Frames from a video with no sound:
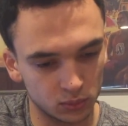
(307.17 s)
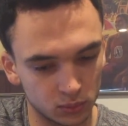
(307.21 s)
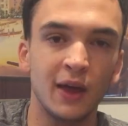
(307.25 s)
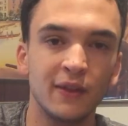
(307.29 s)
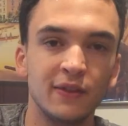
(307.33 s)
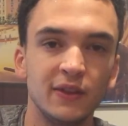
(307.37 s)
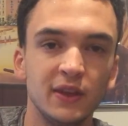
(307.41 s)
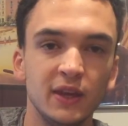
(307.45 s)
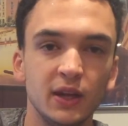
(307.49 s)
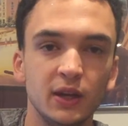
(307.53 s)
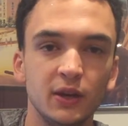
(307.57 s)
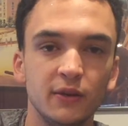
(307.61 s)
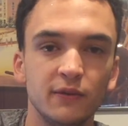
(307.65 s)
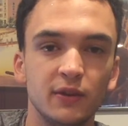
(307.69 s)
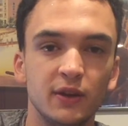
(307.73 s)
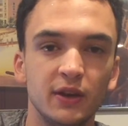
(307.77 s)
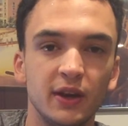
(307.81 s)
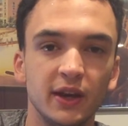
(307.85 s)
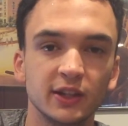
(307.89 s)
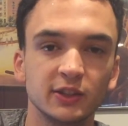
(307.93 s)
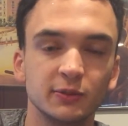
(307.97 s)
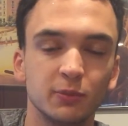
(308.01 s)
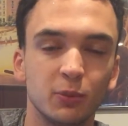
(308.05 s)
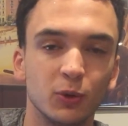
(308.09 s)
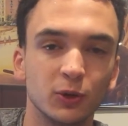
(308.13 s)
At the end of the
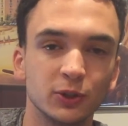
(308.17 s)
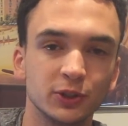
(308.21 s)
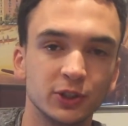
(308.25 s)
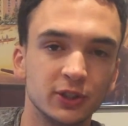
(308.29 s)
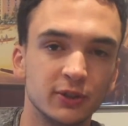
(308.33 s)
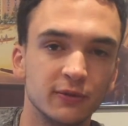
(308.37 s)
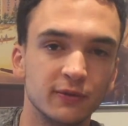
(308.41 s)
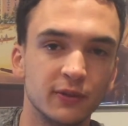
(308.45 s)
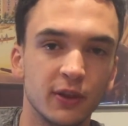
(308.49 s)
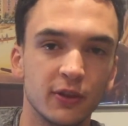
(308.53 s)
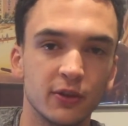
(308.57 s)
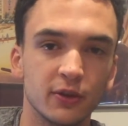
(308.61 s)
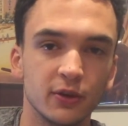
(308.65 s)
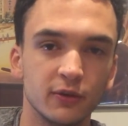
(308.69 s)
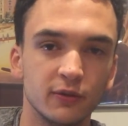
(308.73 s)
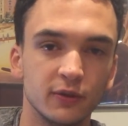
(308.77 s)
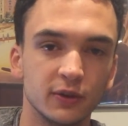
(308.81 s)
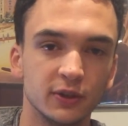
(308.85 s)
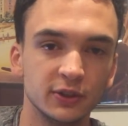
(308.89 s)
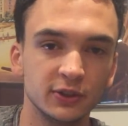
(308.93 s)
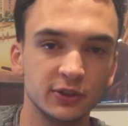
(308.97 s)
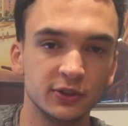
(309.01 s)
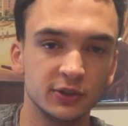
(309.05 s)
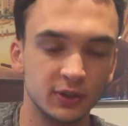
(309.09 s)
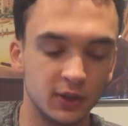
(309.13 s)
next portion of the third
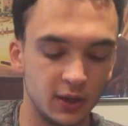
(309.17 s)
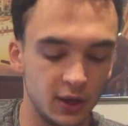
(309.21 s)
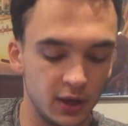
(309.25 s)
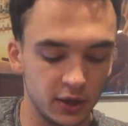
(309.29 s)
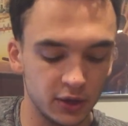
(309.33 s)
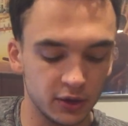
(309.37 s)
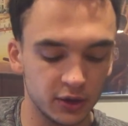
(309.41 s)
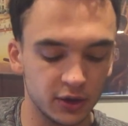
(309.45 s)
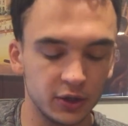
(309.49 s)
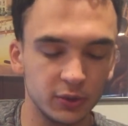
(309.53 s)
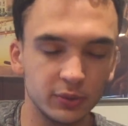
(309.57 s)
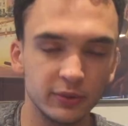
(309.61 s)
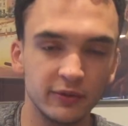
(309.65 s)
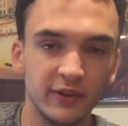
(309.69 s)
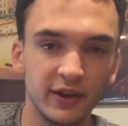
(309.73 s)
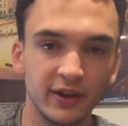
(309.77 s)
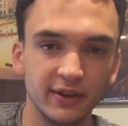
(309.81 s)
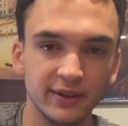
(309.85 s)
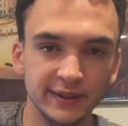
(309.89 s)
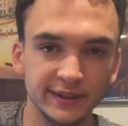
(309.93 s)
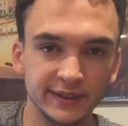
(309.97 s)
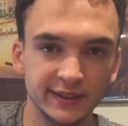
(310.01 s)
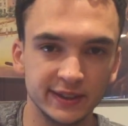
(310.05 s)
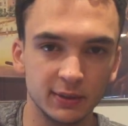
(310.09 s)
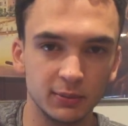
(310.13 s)
verse, you're going to do a
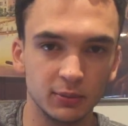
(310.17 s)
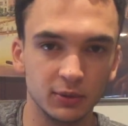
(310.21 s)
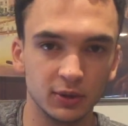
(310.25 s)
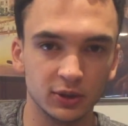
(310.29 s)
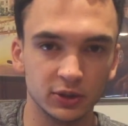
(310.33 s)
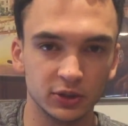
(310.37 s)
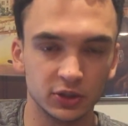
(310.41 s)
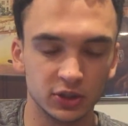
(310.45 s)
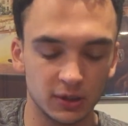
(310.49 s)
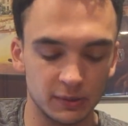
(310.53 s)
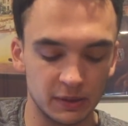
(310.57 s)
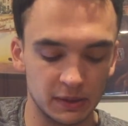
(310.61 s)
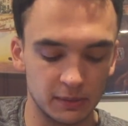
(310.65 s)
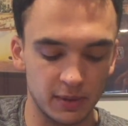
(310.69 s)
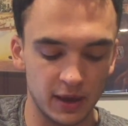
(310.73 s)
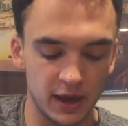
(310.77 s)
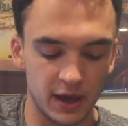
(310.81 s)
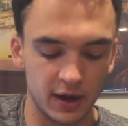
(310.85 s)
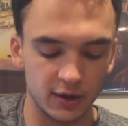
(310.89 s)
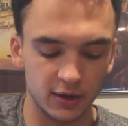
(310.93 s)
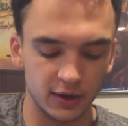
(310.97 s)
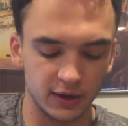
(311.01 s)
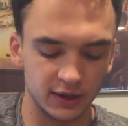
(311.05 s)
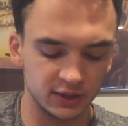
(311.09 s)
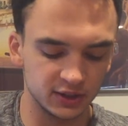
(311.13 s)
very similar strumming
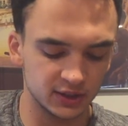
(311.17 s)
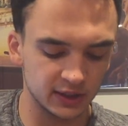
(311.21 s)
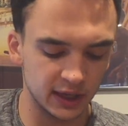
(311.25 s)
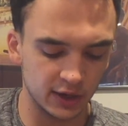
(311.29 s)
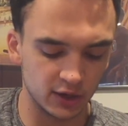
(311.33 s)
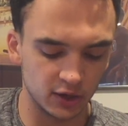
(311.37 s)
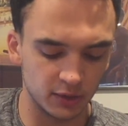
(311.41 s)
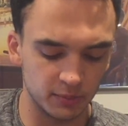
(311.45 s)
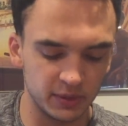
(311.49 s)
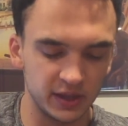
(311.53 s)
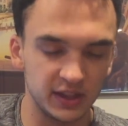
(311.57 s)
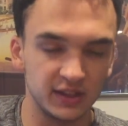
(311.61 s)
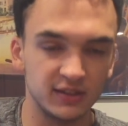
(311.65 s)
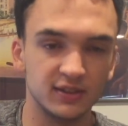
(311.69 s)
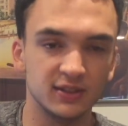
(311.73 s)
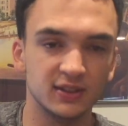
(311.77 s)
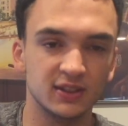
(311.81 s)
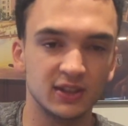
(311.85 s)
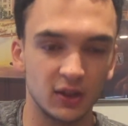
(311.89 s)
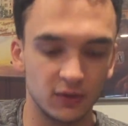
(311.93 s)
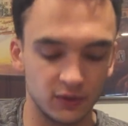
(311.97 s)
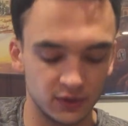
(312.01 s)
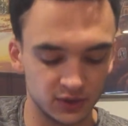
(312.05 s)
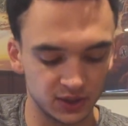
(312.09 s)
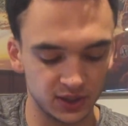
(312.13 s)
pattern. It just kind of repeats
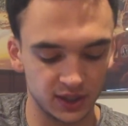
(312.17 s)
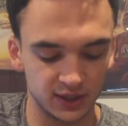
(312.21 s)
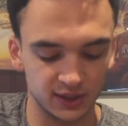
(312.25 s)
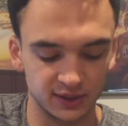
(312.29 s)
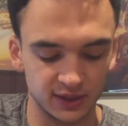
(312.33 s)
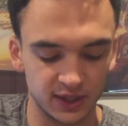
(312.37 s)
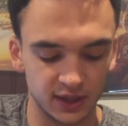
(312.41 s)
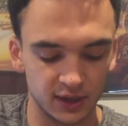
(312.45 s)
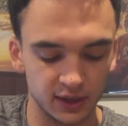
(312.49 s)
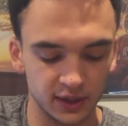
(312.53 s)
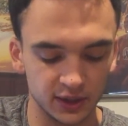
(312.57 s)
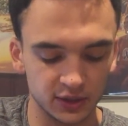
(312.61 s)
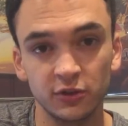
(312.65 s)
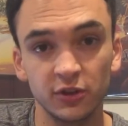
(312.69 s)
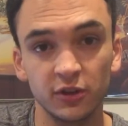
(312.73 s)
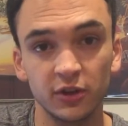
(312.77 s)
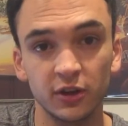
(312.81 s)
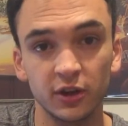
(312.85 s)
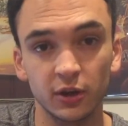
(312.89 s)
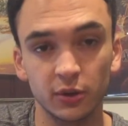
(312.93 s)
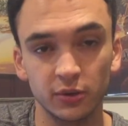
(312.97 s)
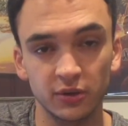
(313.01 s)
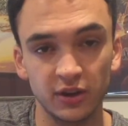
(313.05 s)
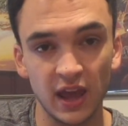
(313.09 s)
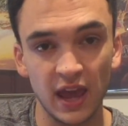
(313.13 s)
itself instead of settling. So
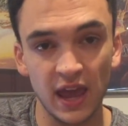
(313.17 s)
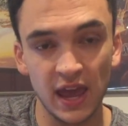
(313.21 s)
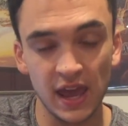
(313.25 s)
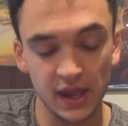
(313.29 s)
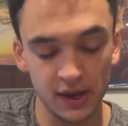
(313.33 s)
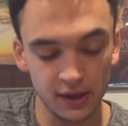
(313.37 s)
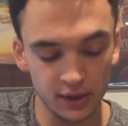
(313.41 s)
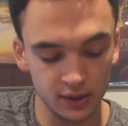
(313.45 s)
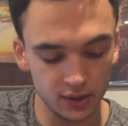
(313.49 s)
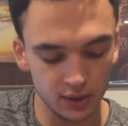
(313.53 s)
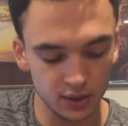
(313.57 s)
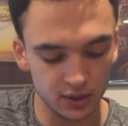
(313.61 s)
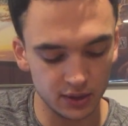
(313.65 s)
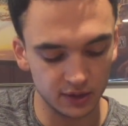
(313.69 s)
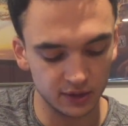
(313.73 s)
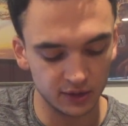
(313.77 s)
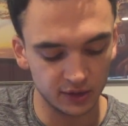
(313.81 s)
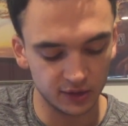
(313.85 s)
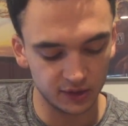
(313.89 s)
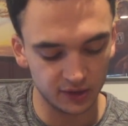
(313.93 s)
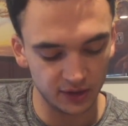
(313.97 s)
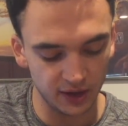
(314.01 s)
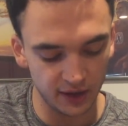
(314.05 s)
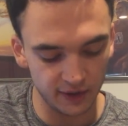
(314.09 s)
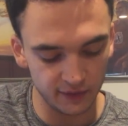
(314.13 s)
you're going to go 10,
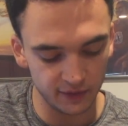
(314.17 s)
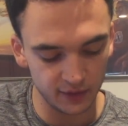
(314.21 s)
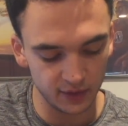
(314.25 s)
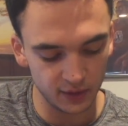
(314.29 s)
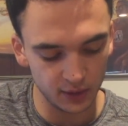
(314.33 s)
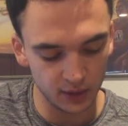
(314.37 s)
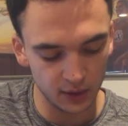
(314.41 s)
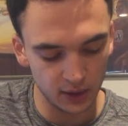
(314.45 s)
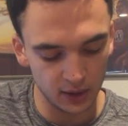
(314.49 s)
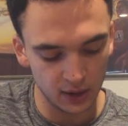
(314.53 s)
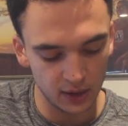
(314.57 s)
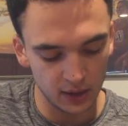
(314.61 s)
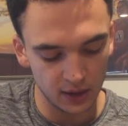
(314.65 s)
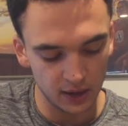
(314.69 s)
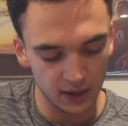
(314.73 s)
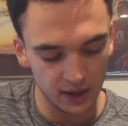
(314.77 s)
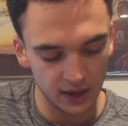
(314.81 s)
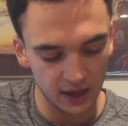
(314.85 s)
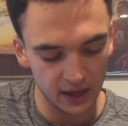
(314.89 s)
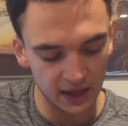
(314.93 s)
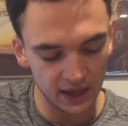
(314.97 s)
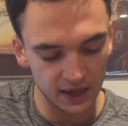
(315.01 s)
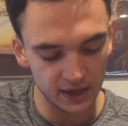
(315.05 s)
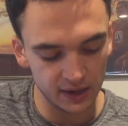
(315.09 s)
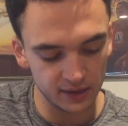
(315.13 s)
7,
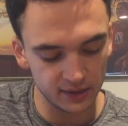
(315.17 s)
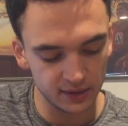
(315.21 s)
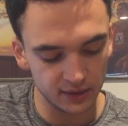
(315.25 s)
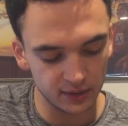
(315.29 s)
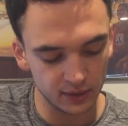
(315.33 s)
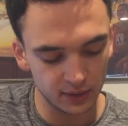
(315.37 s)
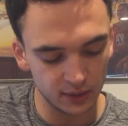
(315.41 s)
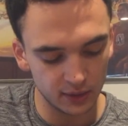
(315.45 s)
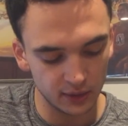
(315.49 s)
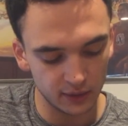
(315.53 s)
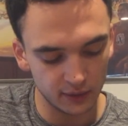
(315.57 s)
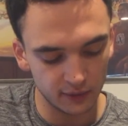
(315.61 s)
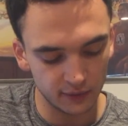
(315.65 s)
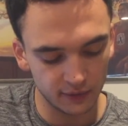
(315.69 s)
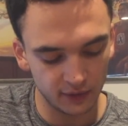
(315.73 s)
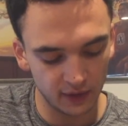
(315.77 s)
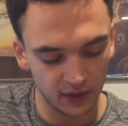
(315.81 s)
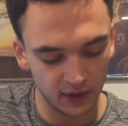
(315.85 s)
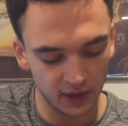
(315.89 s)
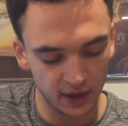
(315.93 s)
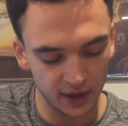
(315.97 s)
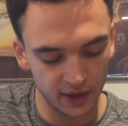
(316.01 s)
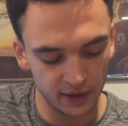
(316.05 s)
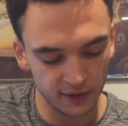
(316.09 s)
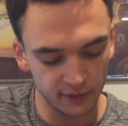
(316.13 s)
8,
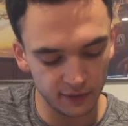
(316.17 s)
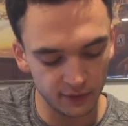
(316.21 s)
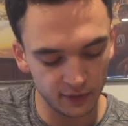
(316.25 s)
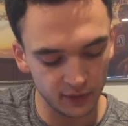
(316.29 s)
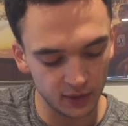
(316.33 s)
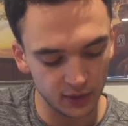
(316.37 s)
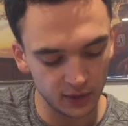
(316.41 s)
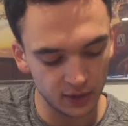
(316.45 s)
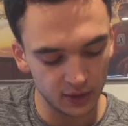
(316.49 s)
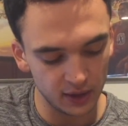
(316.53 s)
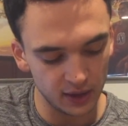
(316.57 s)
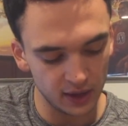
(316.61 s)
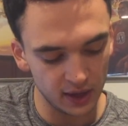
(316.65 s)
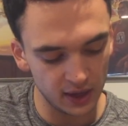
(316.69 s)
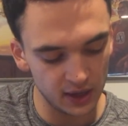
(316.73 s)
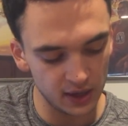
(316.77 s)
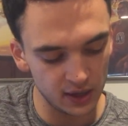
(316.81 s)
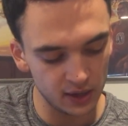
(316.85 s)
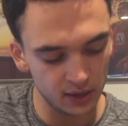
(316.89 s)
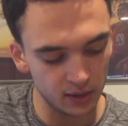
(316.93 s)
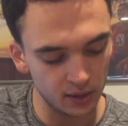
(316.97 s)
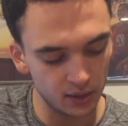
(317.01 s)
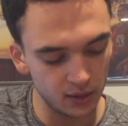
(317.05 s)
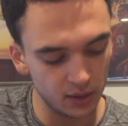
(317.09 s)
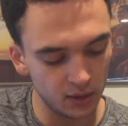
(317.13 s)
5,
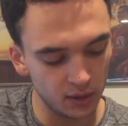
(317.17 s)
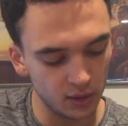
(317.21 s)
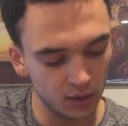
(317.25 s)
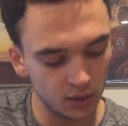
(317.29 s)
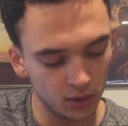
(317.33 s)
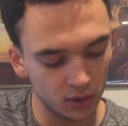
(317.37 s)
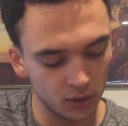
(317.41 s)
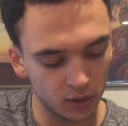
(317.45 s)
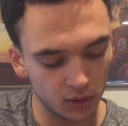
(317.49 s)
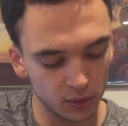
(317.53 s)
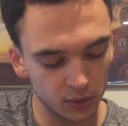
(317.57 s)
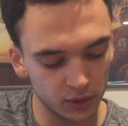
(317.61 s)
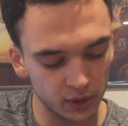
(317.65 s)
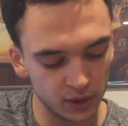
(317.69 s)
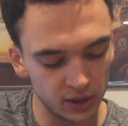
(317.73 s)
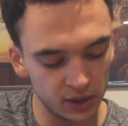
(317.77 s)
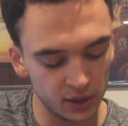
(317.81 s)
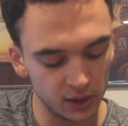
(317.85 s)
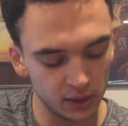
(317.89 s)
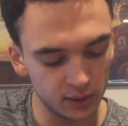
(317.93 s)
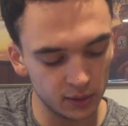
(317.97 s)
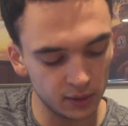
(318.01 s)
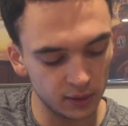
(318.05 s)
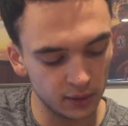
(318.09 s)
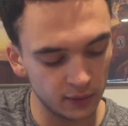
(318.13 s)
8, 3,
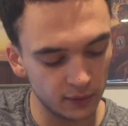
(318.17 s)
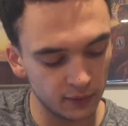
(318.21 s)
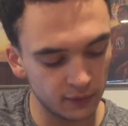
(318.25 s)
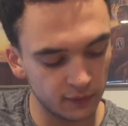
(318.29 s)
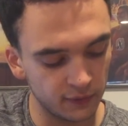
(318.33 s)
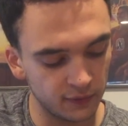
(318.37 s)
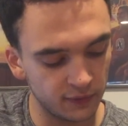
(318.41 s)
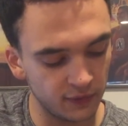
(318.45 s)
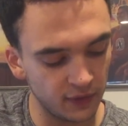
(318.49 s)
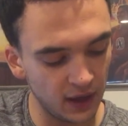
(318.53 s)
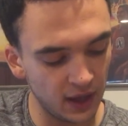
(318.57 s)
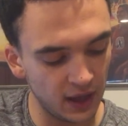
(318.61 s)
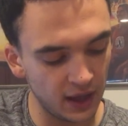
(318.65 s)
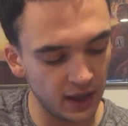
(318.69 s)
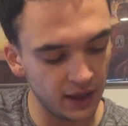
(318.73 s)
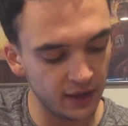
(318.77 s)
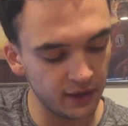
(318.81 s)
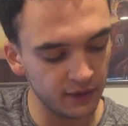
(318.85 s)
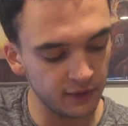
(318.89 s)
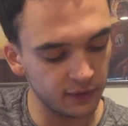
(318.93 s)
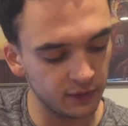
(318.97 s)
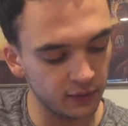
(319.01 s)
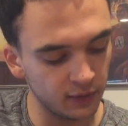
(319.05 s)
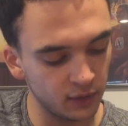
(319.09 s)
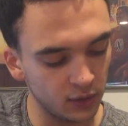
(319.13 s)

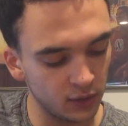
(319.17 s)
5,